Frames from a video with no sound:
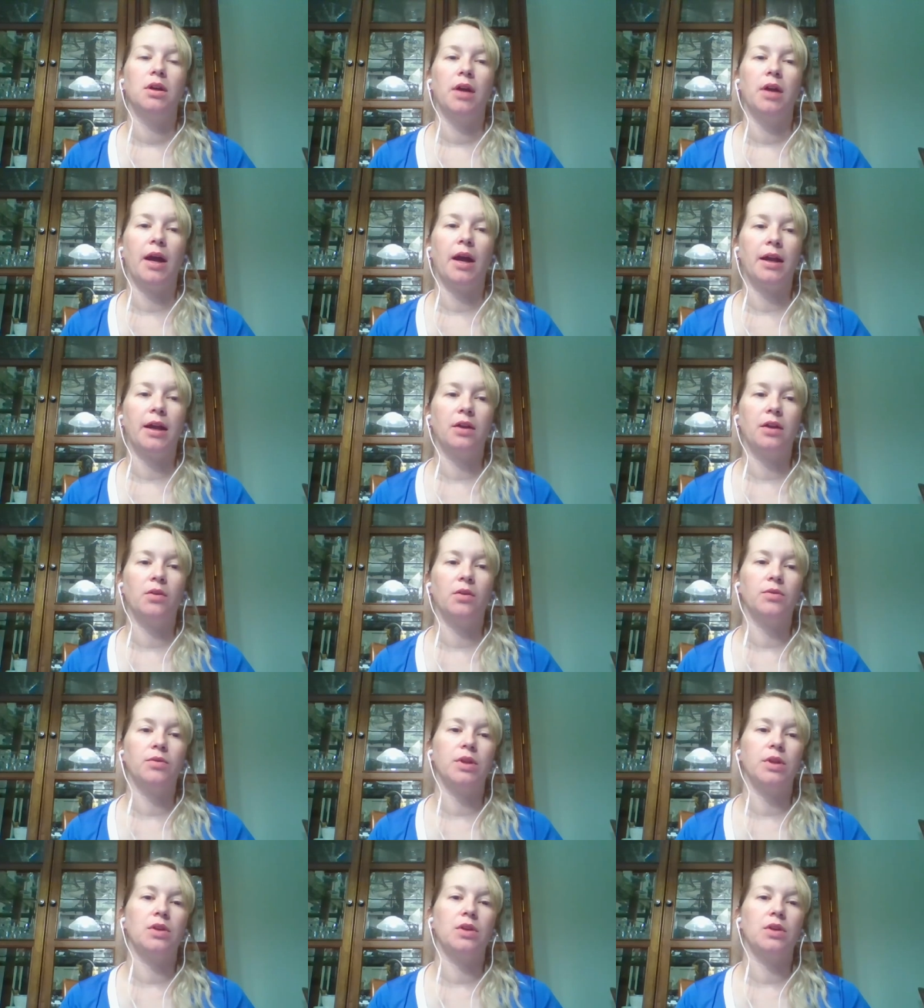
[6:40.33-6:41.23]
I can
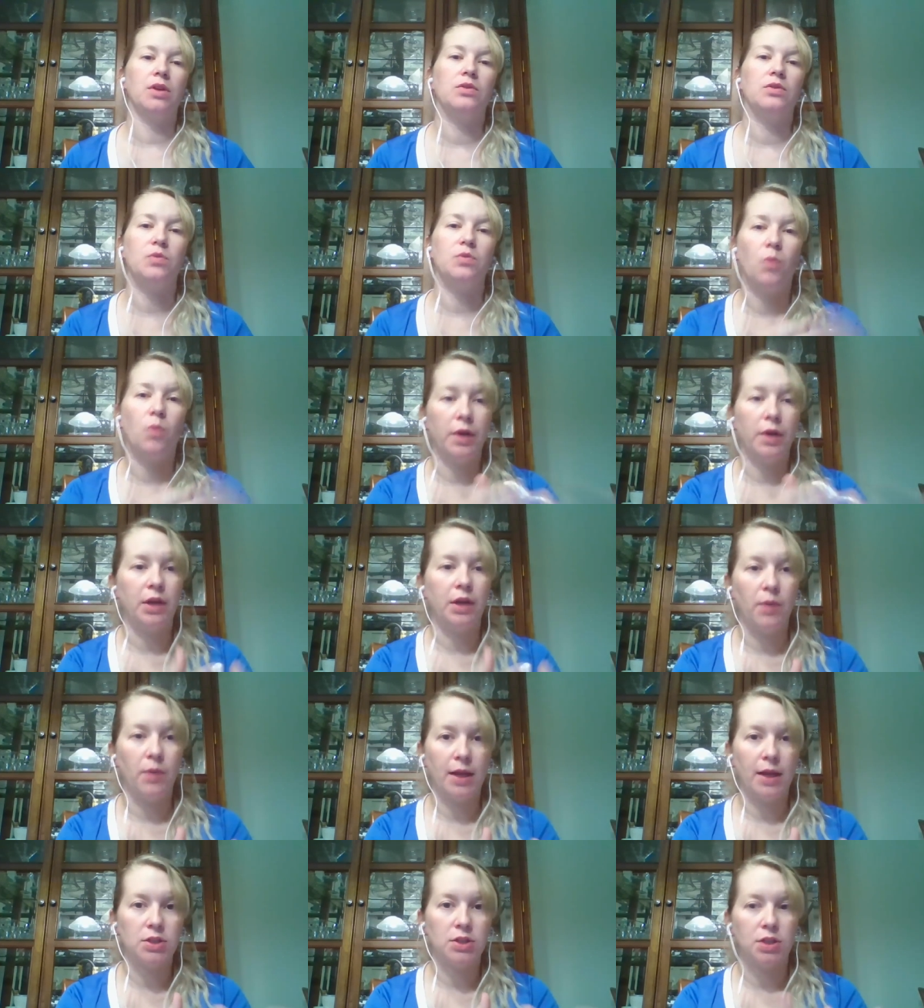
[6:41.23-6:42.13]
only use one
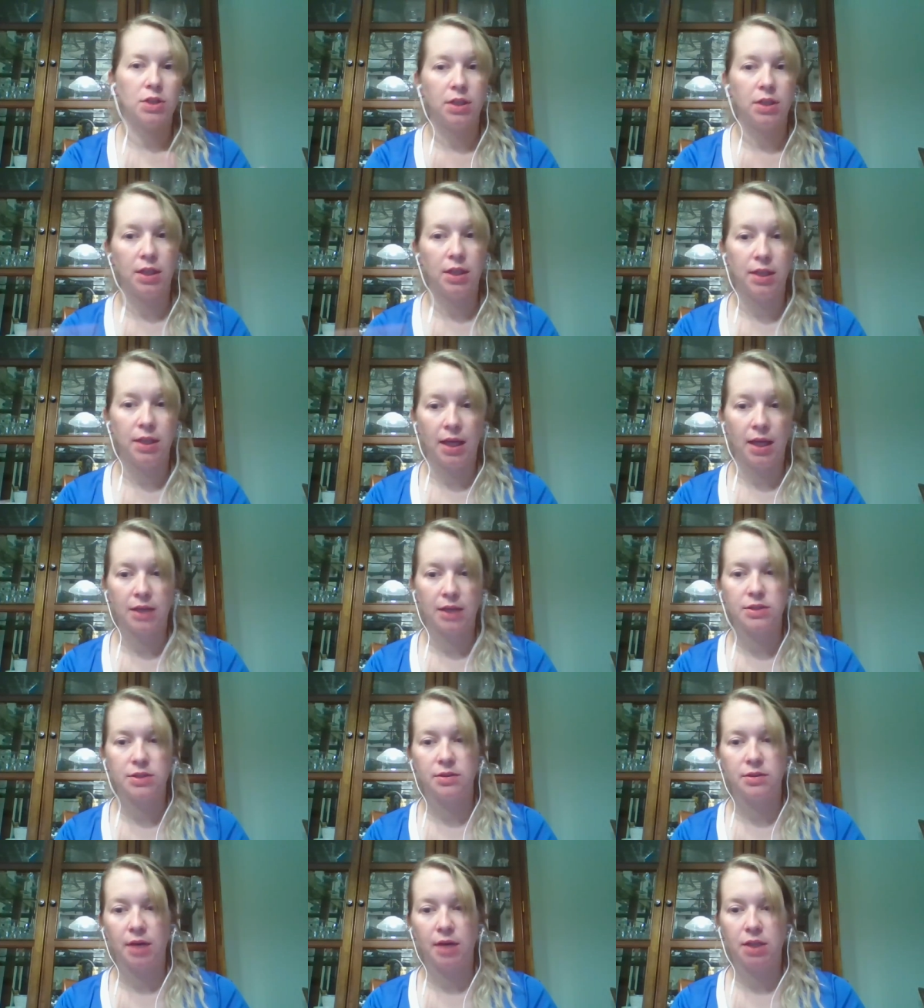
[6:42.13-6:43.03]
equation in the
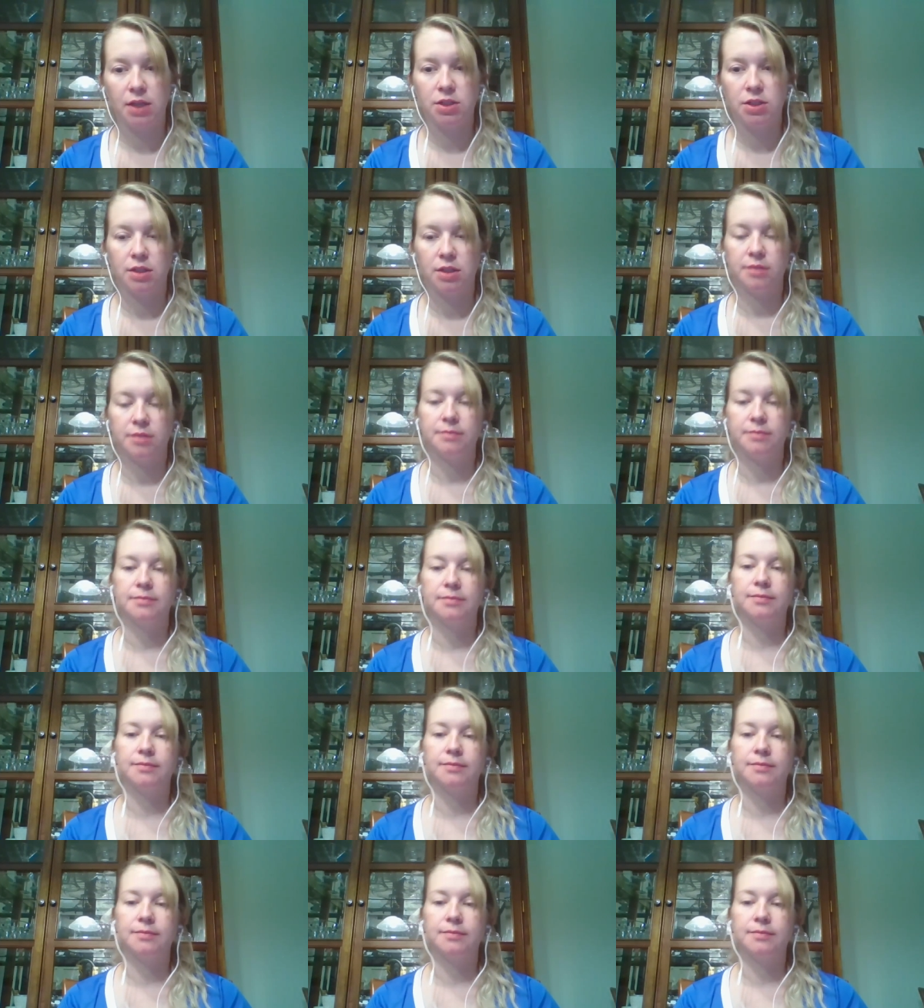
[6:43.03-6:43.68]
x direction.